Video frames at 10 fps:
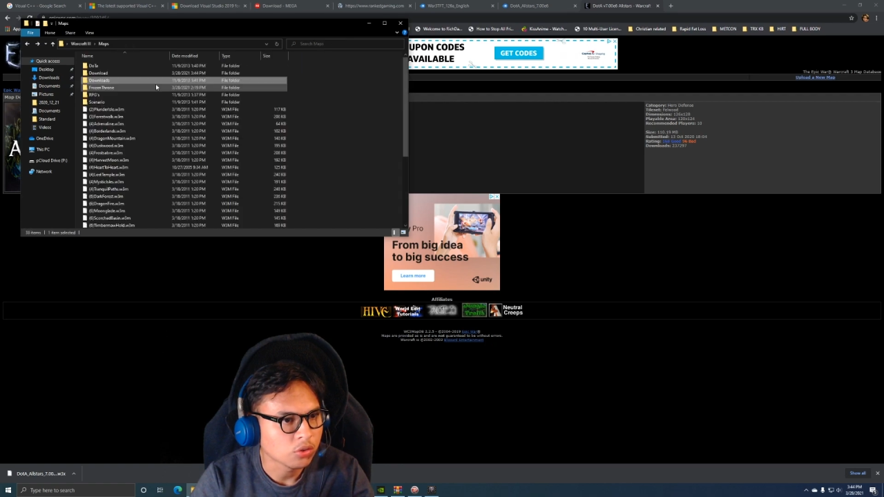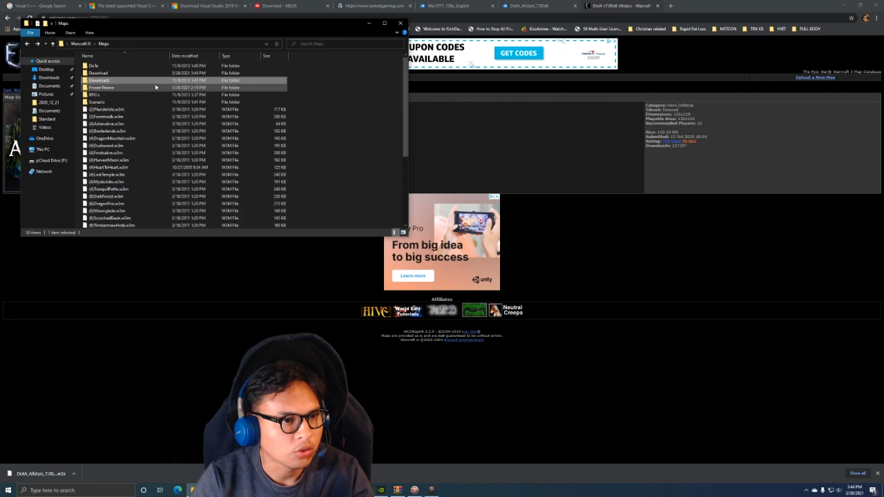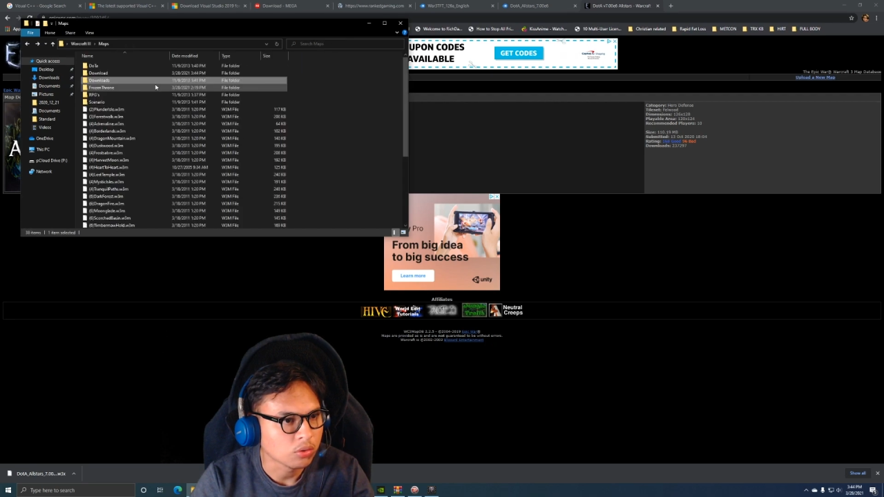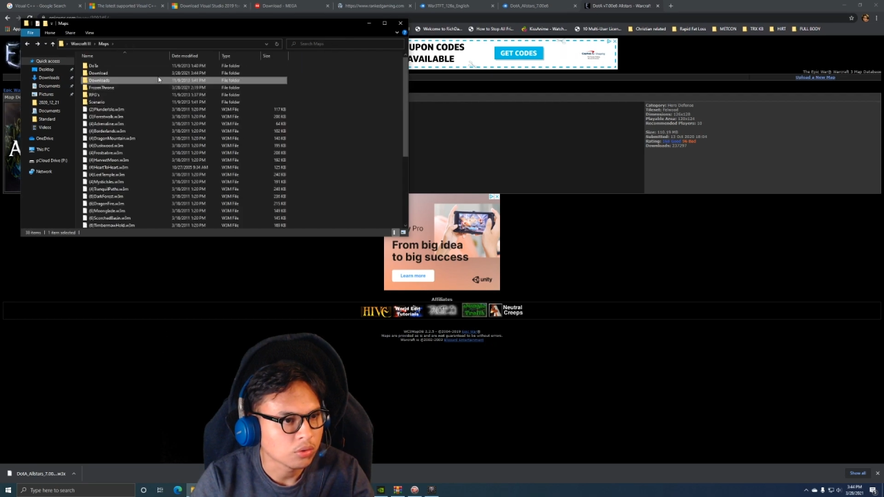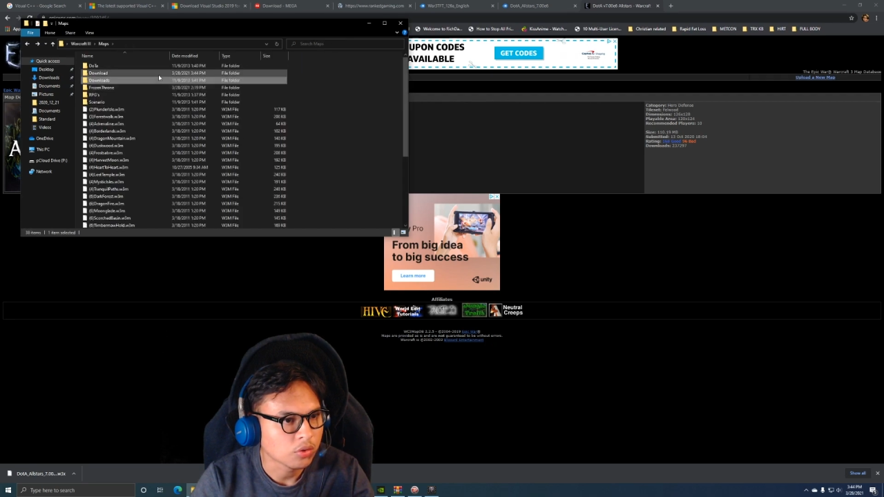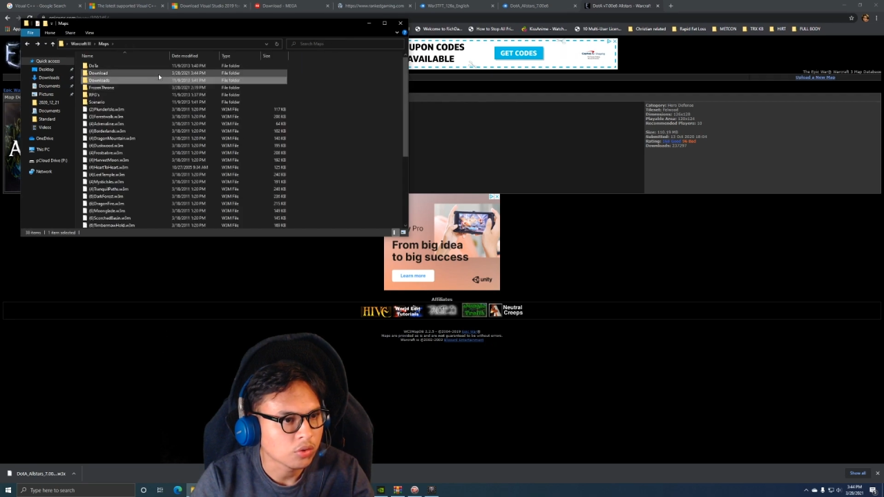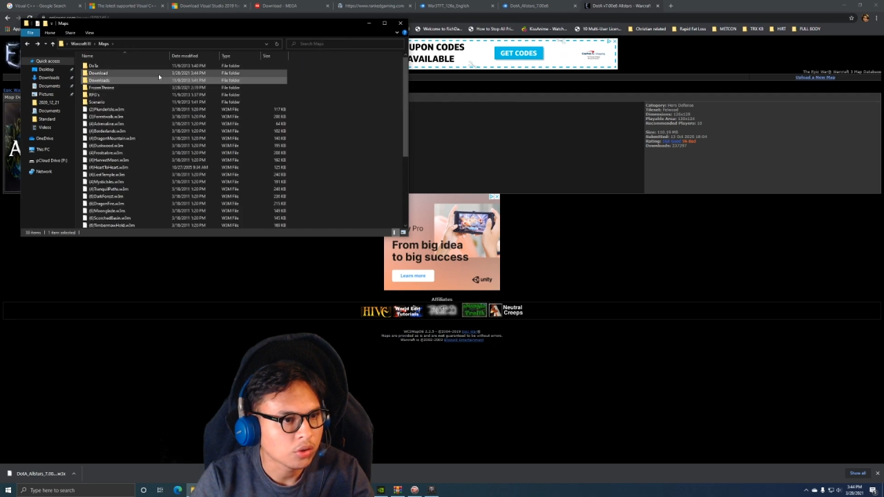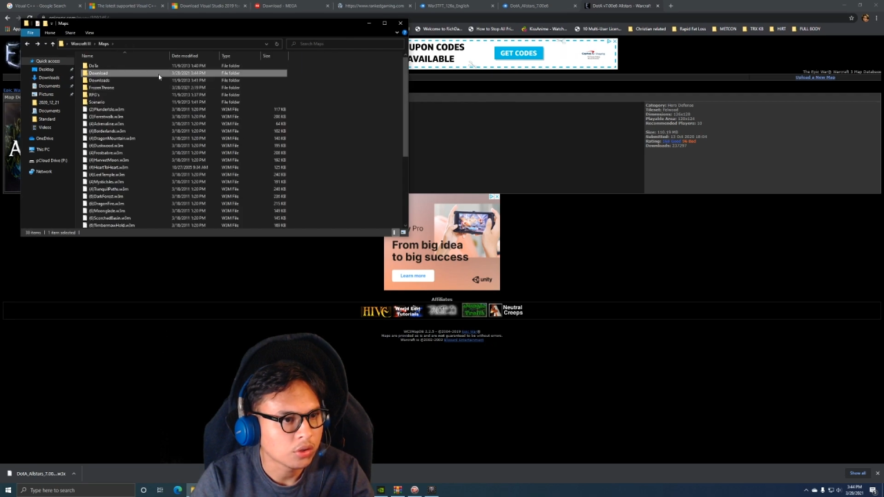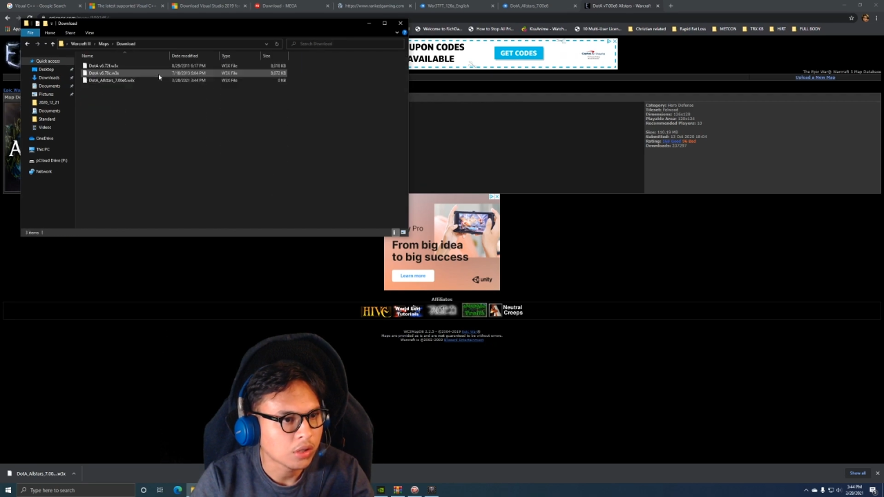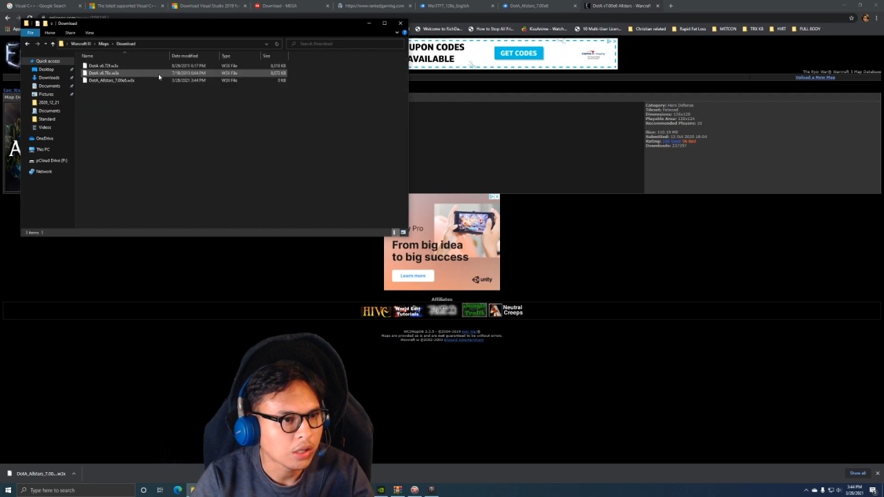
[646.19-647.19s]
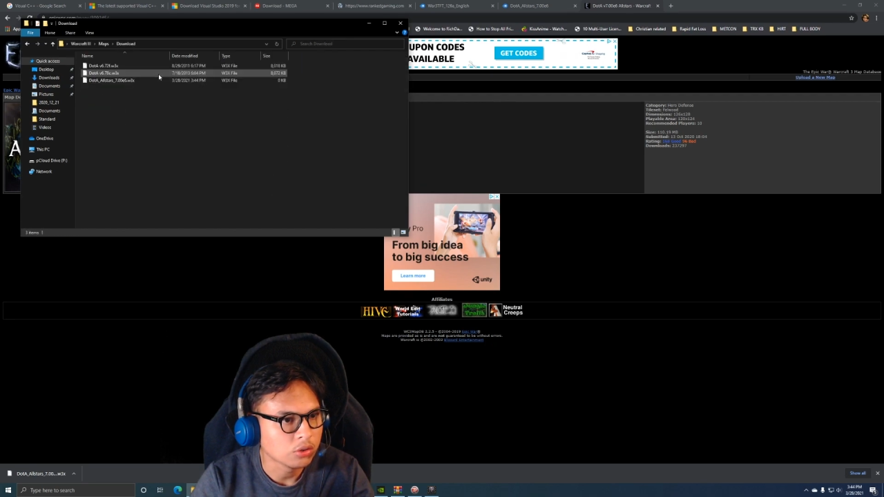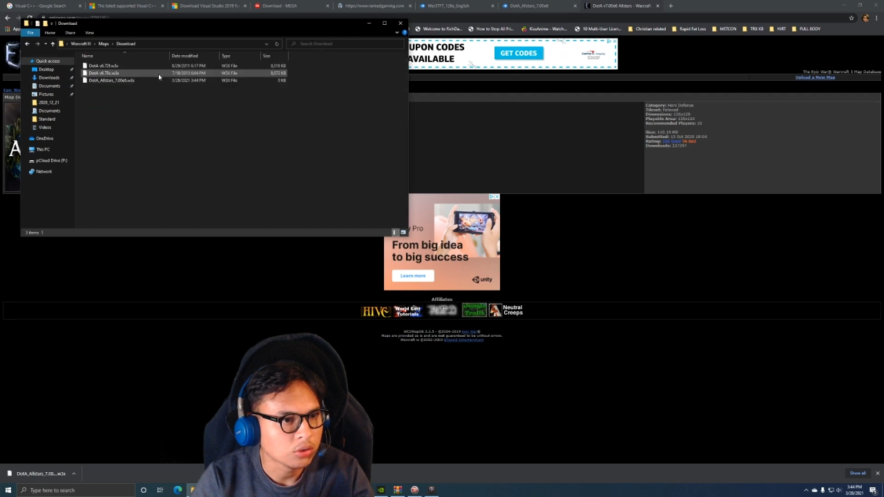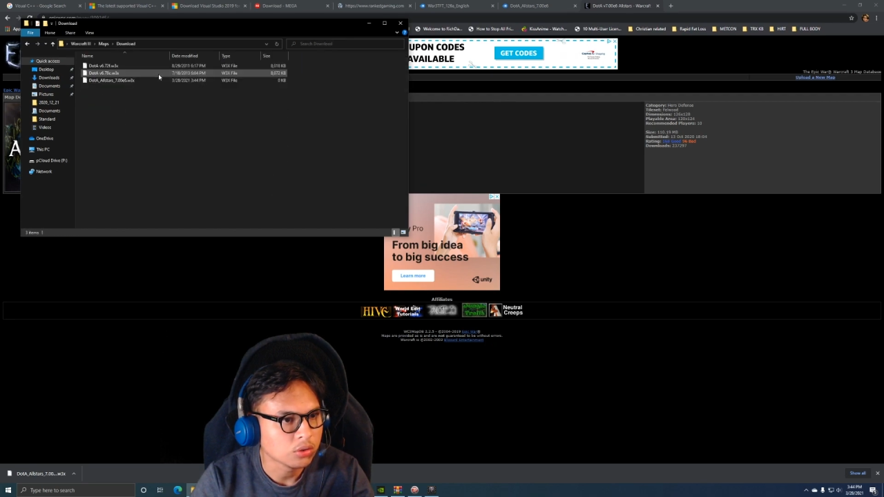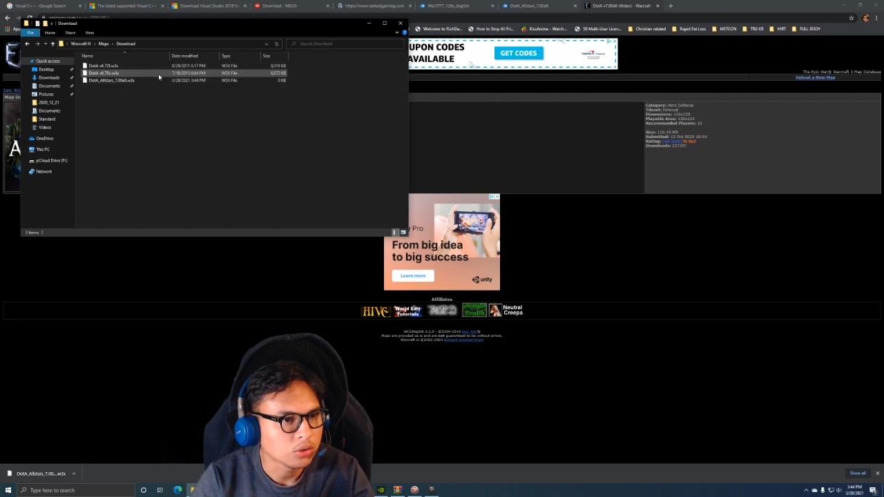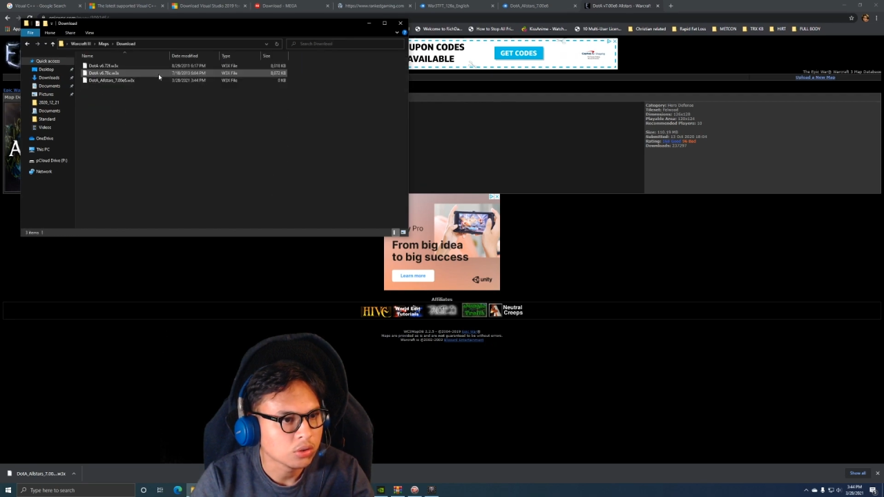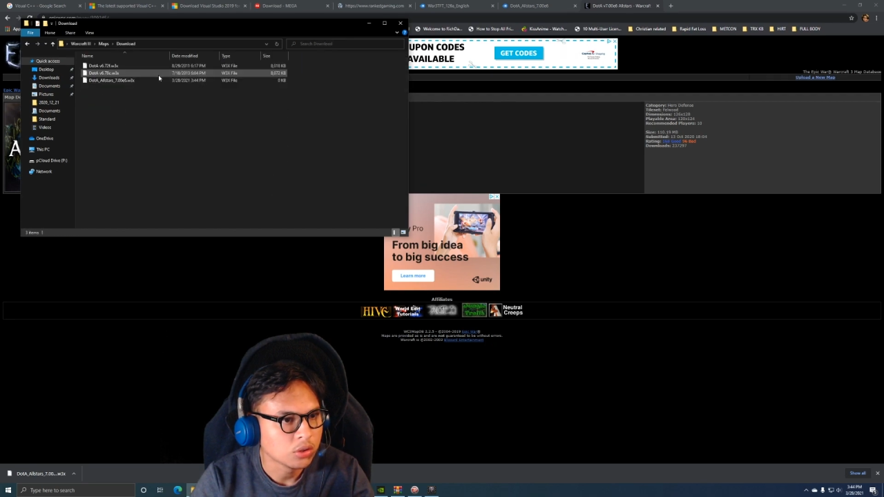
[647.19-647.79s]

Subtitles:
No, it's download.